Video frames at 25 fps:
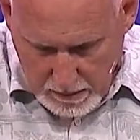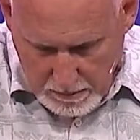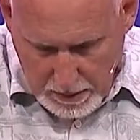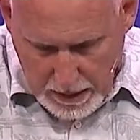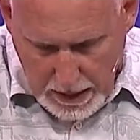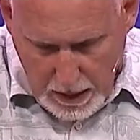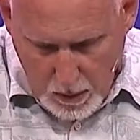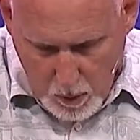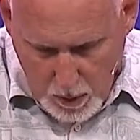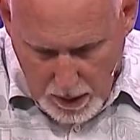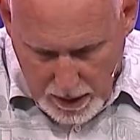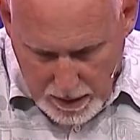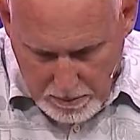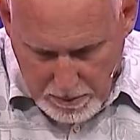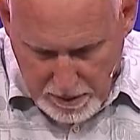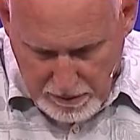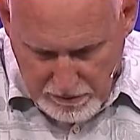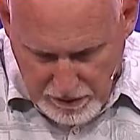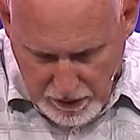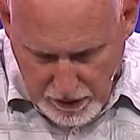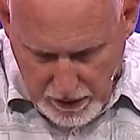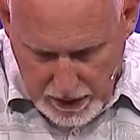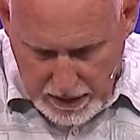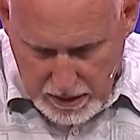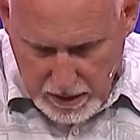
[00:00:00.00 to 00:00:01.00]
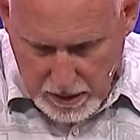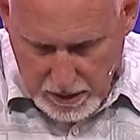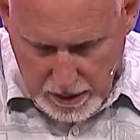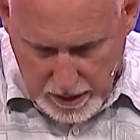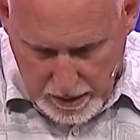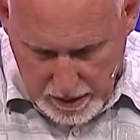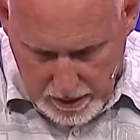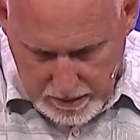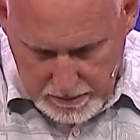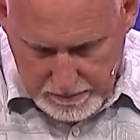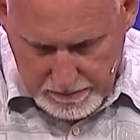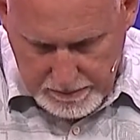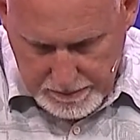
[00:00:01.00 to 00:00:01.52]
But I want to be very
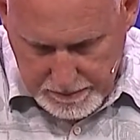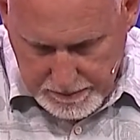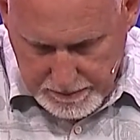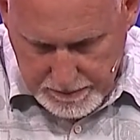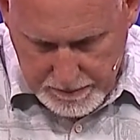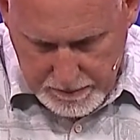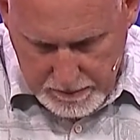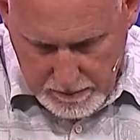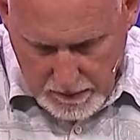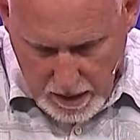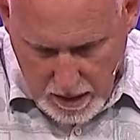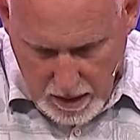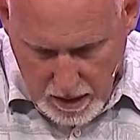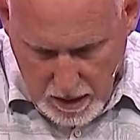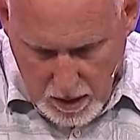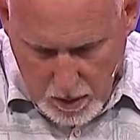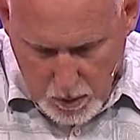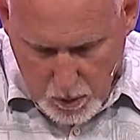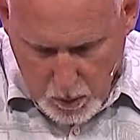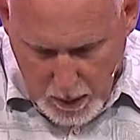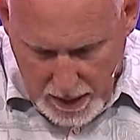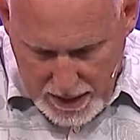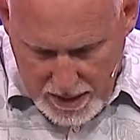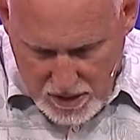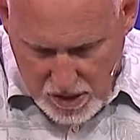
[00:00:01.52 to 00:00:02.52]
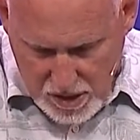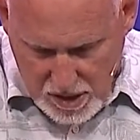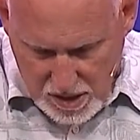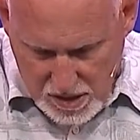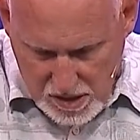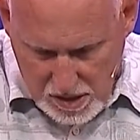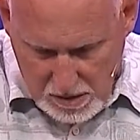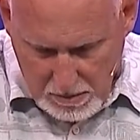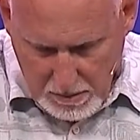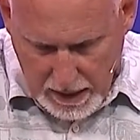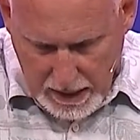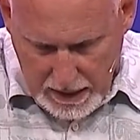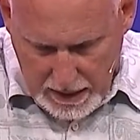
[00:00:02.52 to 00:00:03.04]
clear.
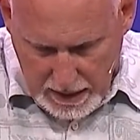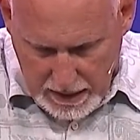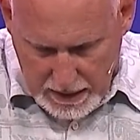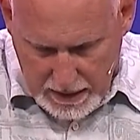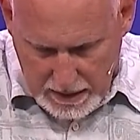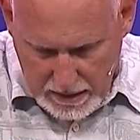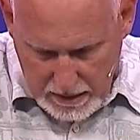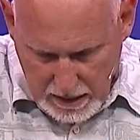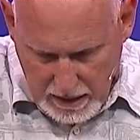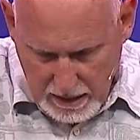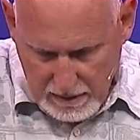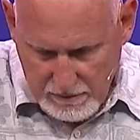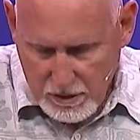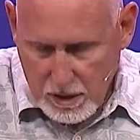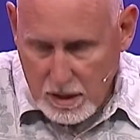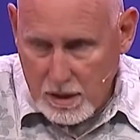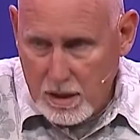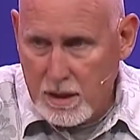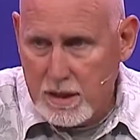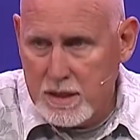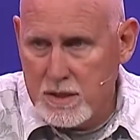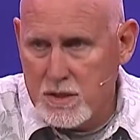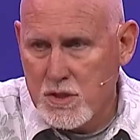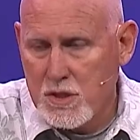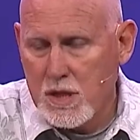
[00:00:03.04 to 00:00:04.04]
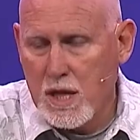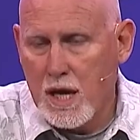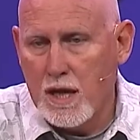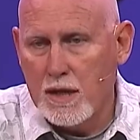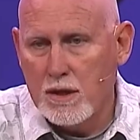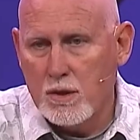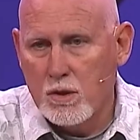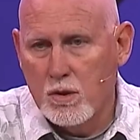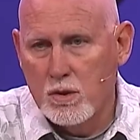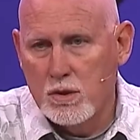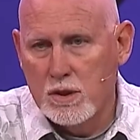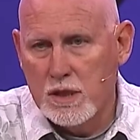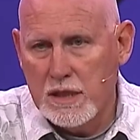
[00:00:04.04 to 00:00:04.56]
Racism at any level is
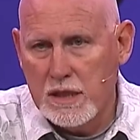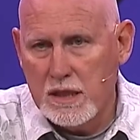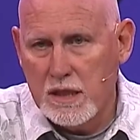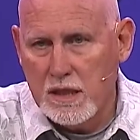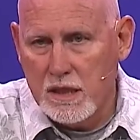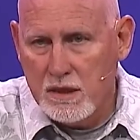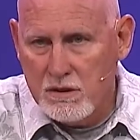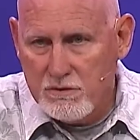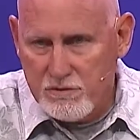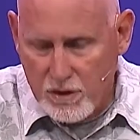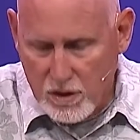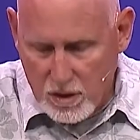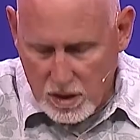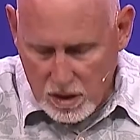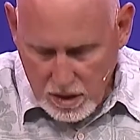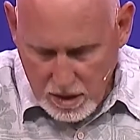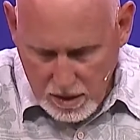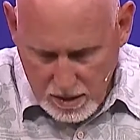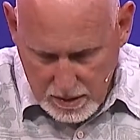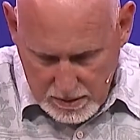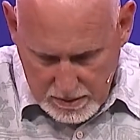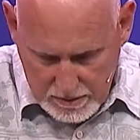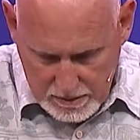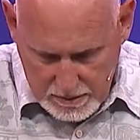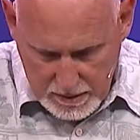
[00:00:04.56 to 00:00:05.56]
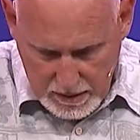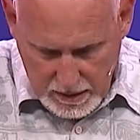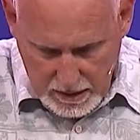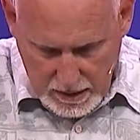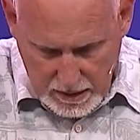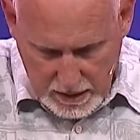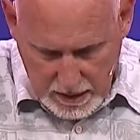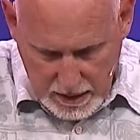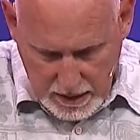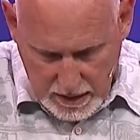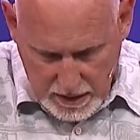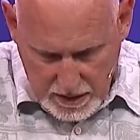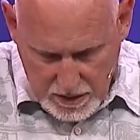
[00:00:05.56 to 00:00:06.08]
not only evil,
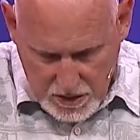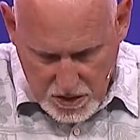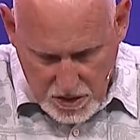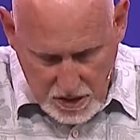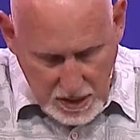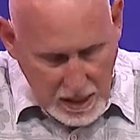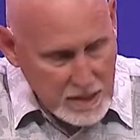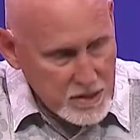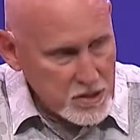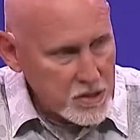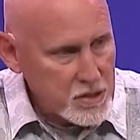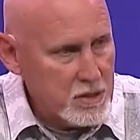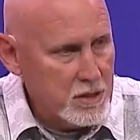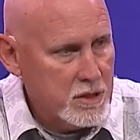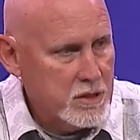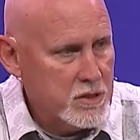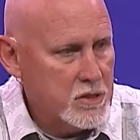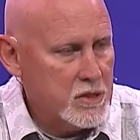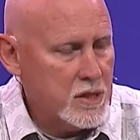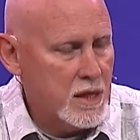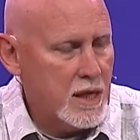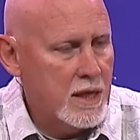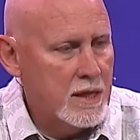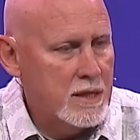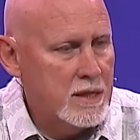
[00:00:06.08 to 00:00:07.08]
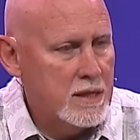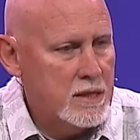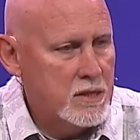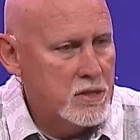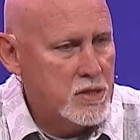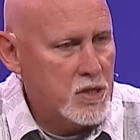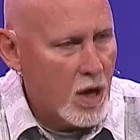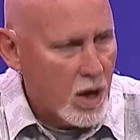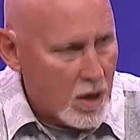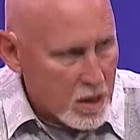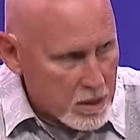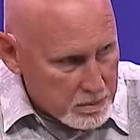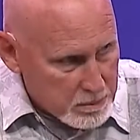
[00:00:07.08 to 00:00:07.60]
it is senseless, and it
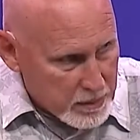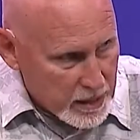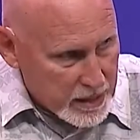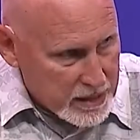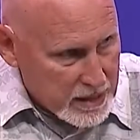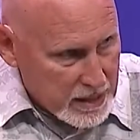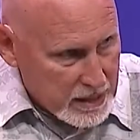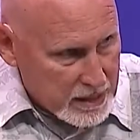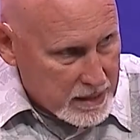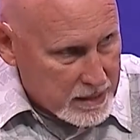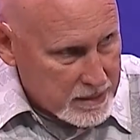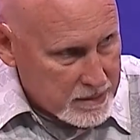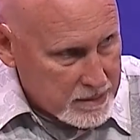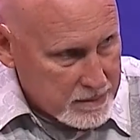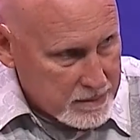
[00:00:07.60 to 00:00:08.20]
is heartbreaking.